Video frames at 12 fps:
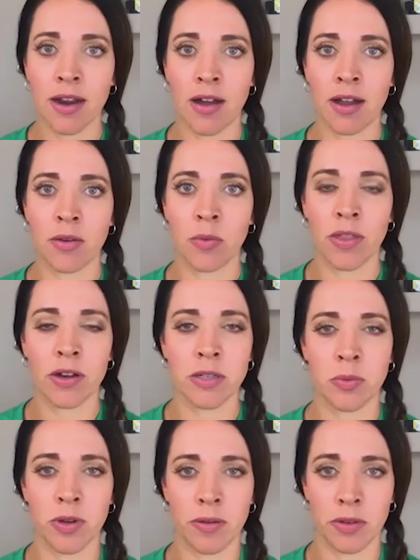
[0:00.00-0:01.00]
on whether to
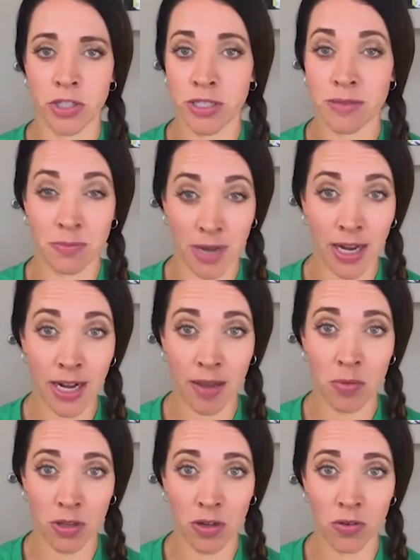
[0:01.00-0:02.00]
put just my
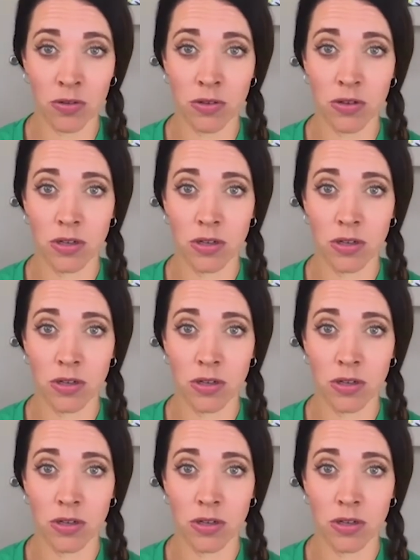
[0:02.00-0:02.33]
name alone,